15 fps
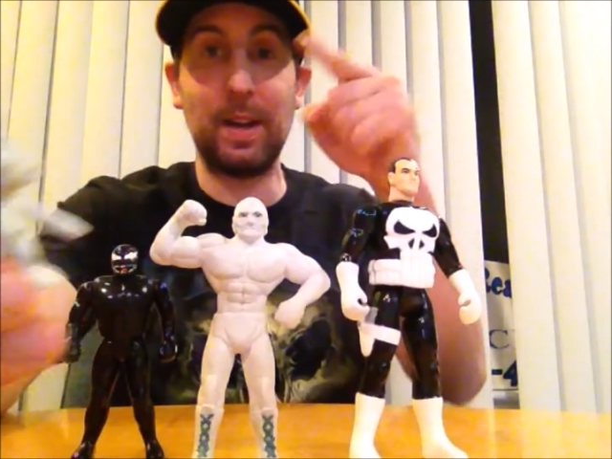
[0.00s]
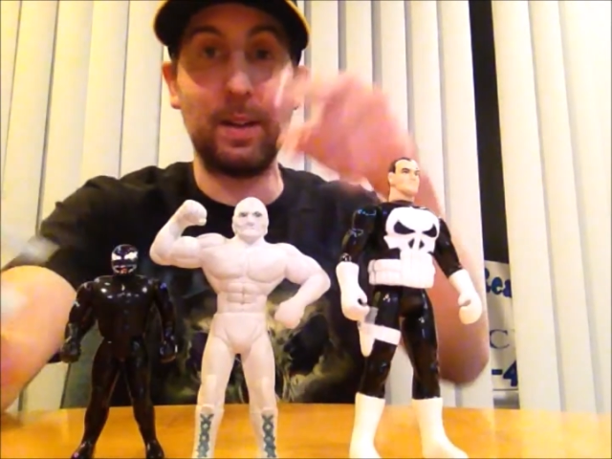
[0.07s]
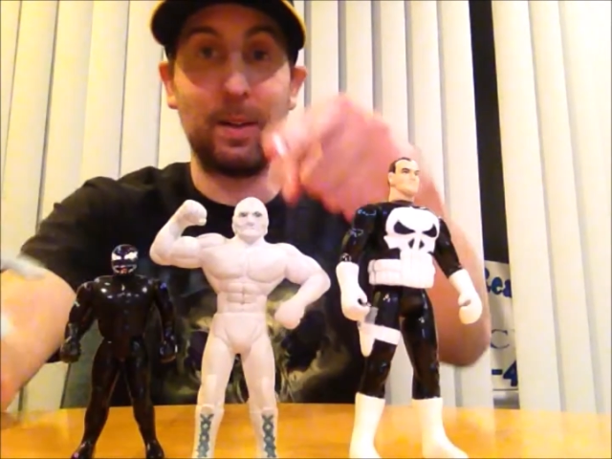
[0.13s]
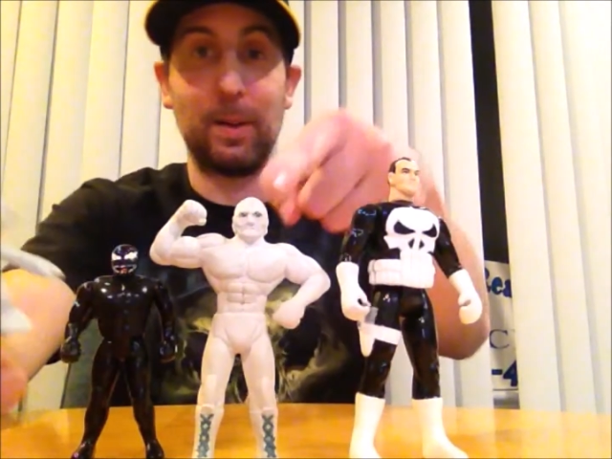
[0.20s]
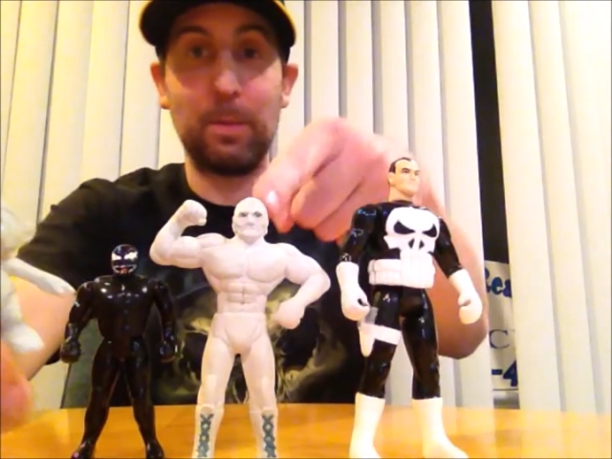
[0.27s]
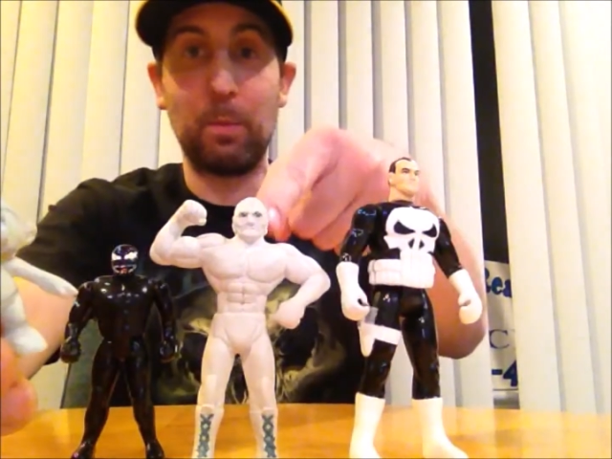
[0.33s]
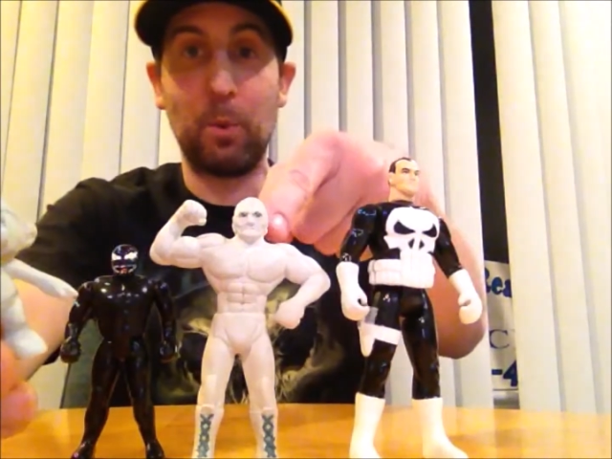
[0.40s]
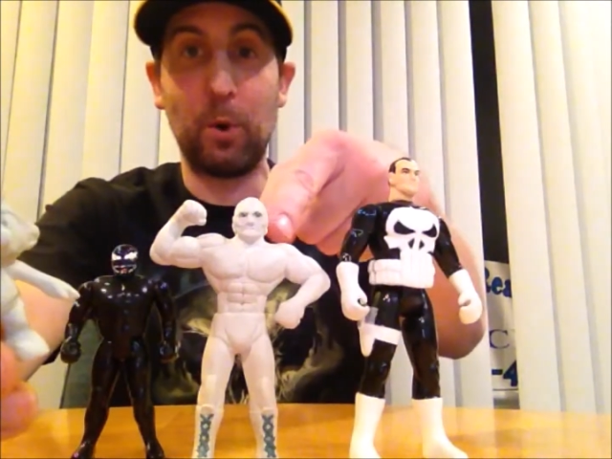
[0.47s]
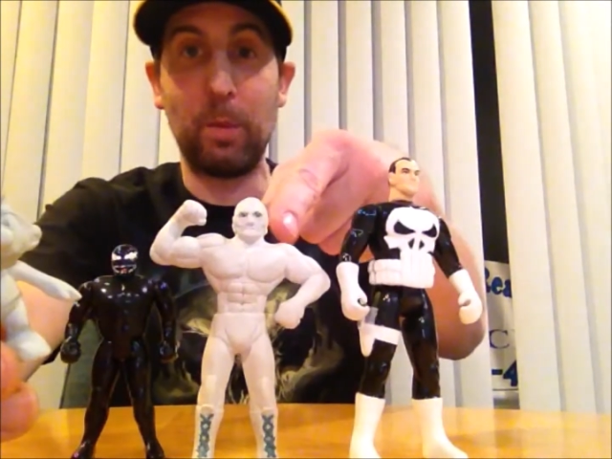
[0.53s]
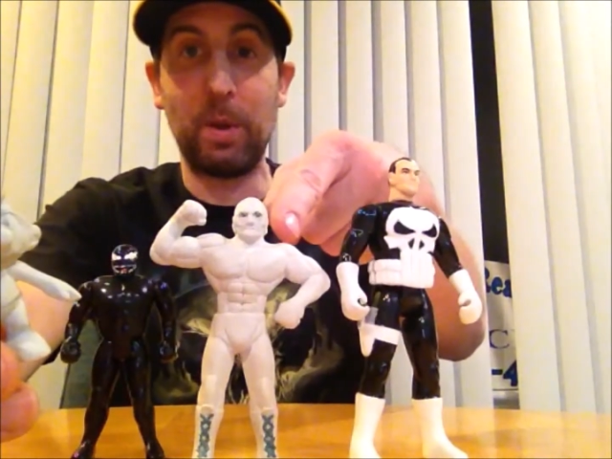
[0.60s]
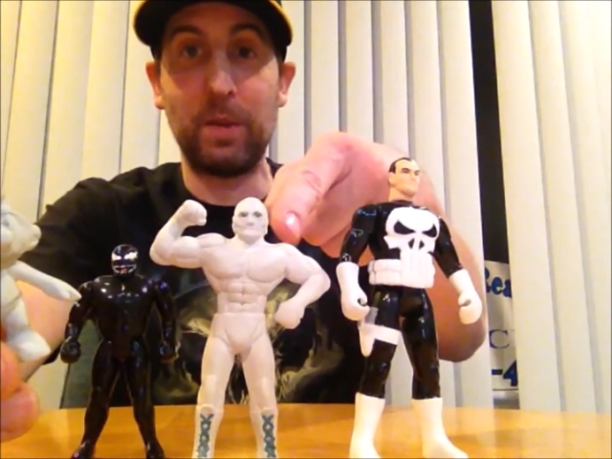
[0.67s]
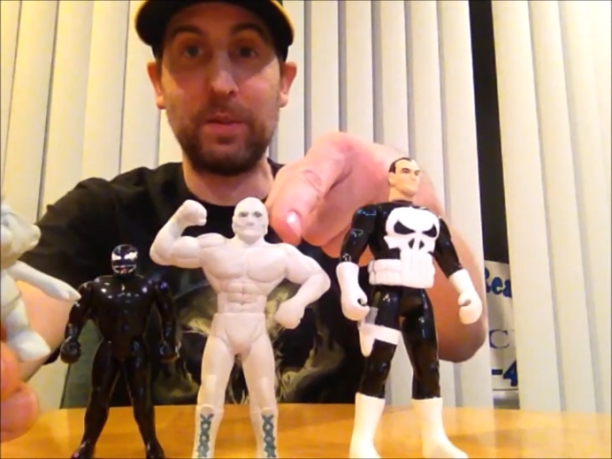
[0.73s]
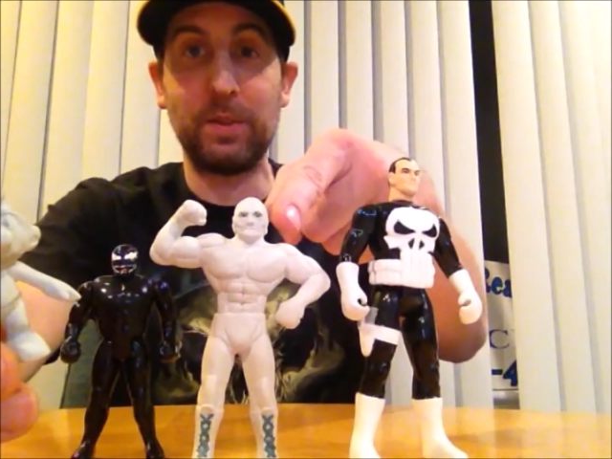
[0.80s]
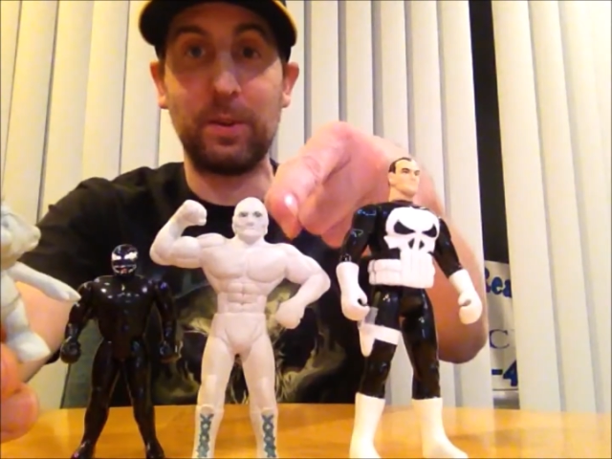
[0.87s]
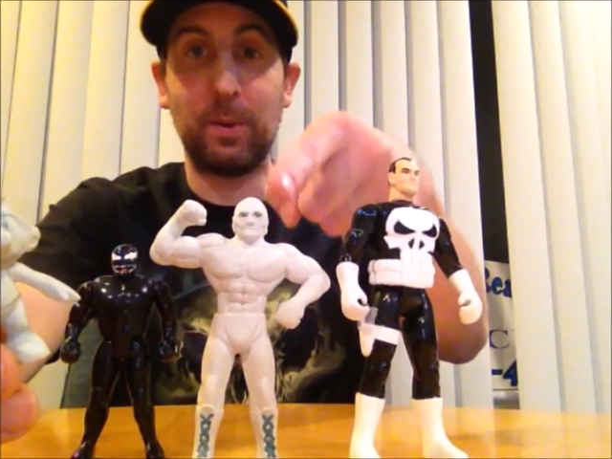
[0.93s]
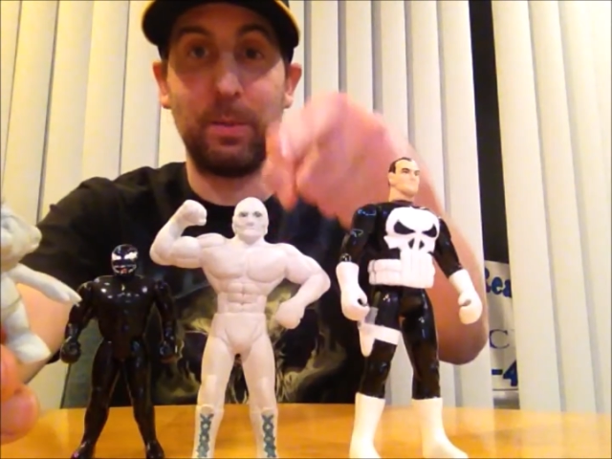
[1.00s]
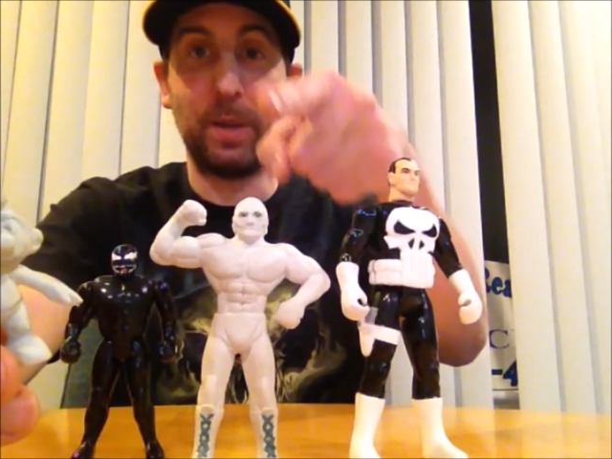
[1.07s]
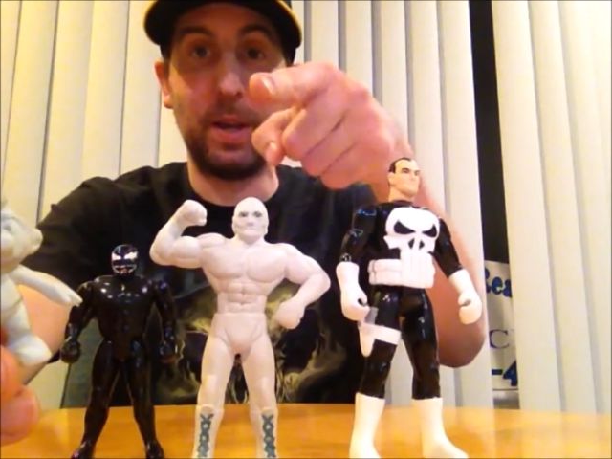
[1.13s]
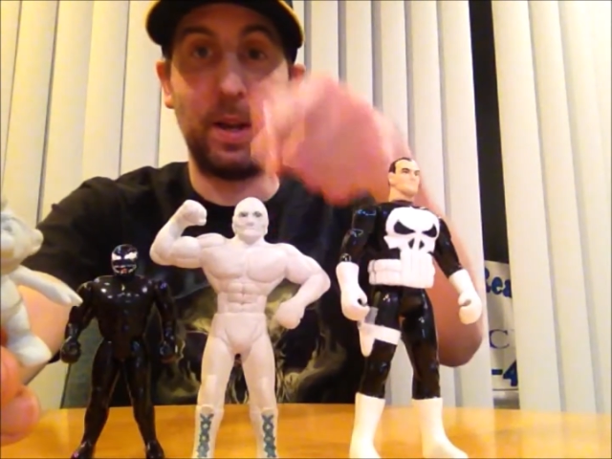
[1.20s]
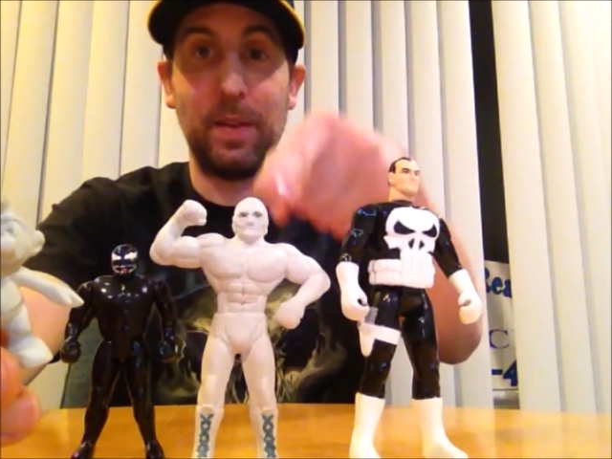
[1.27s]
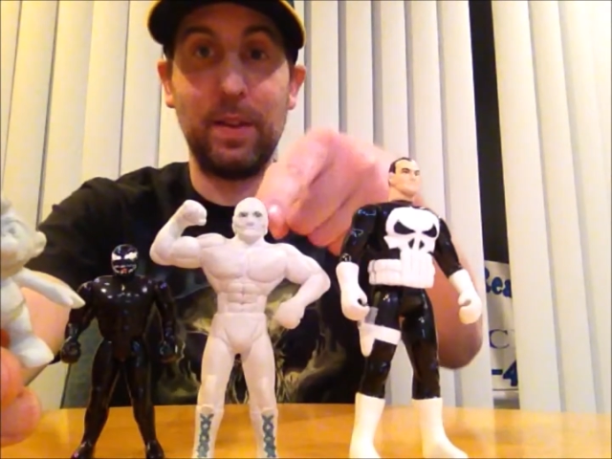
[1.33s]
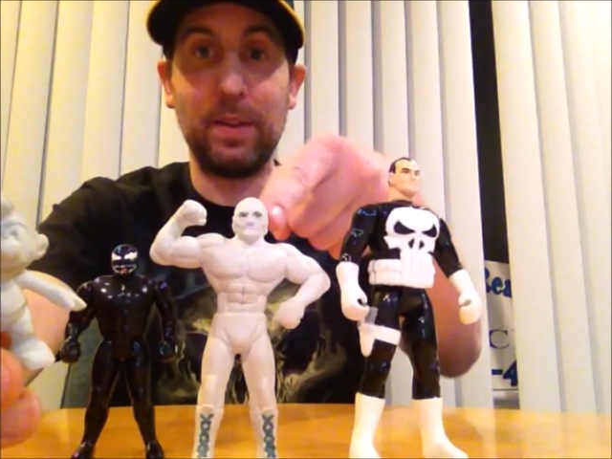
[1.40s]
I learned more about
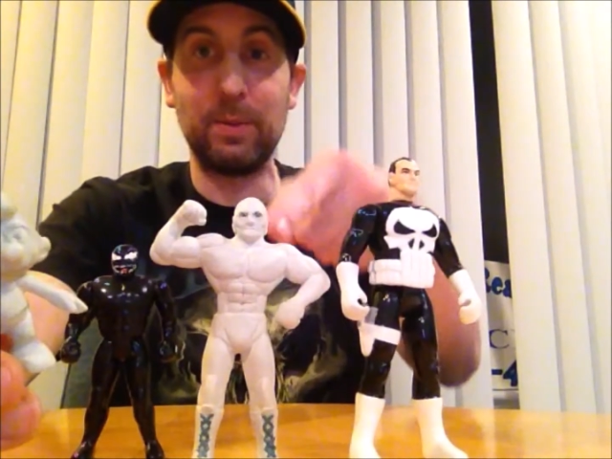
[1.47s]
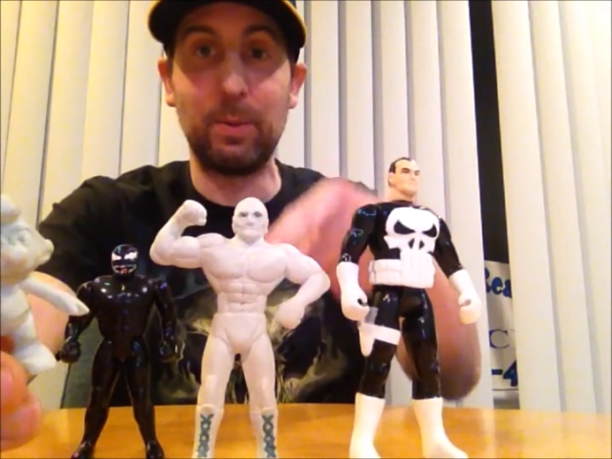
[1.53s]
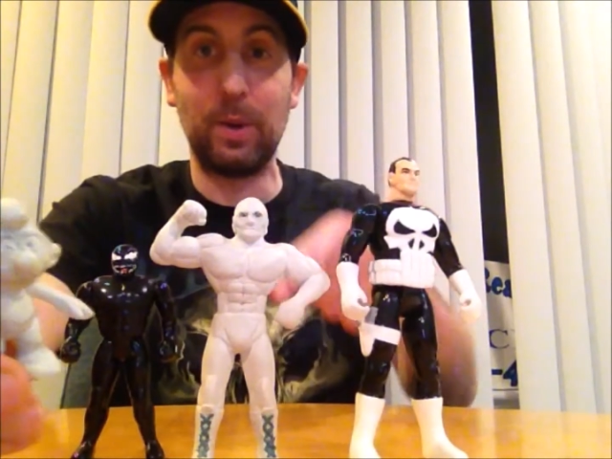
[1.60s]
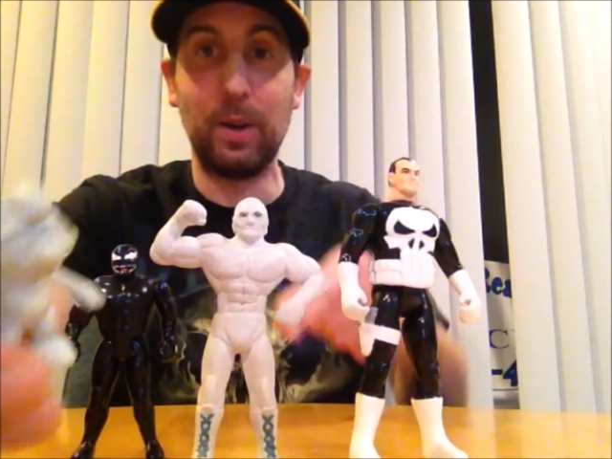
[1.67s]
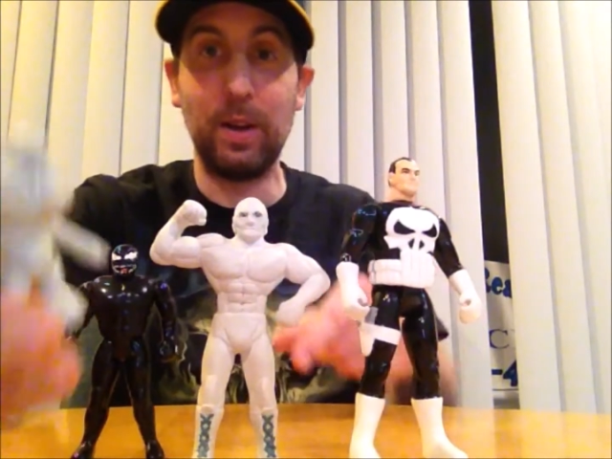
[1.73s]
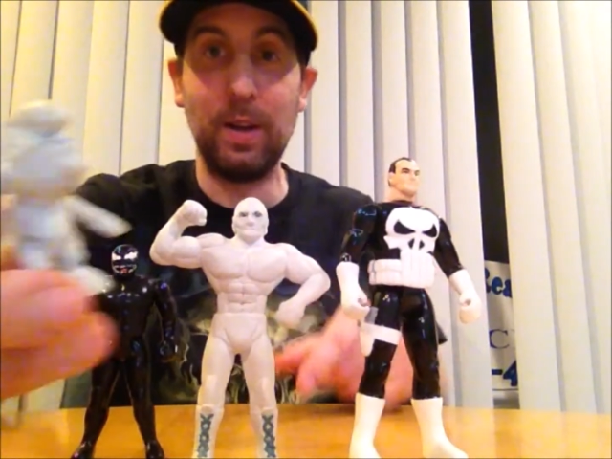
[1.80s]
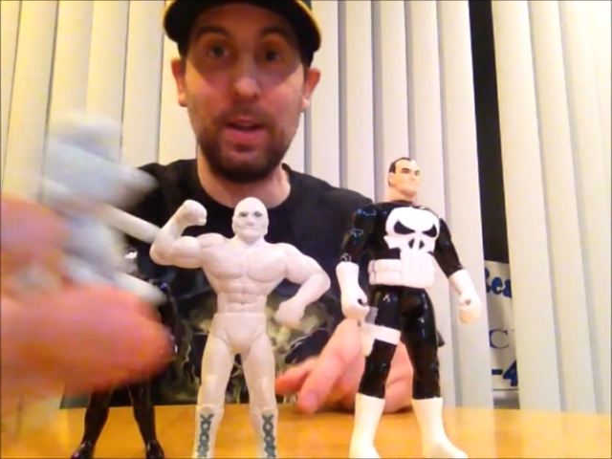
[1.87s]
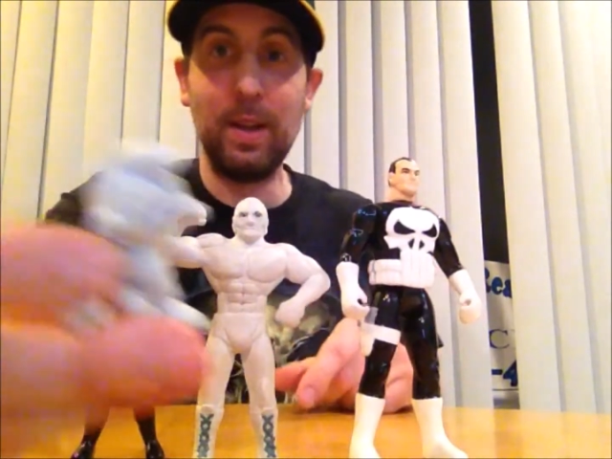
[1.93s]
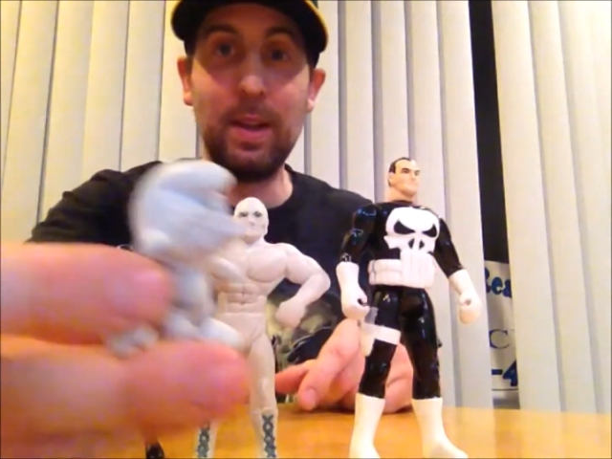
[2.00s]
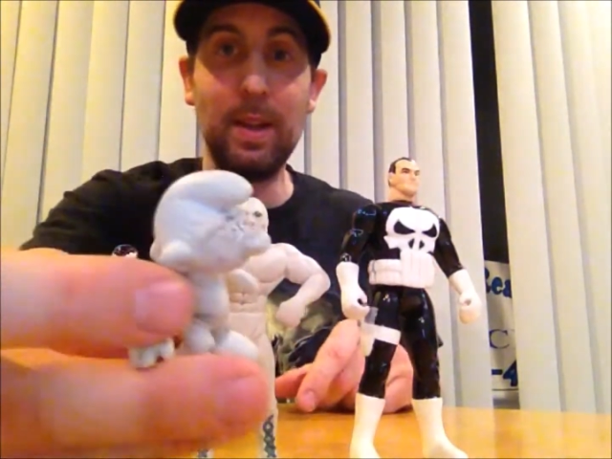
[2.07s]
sculpting on this one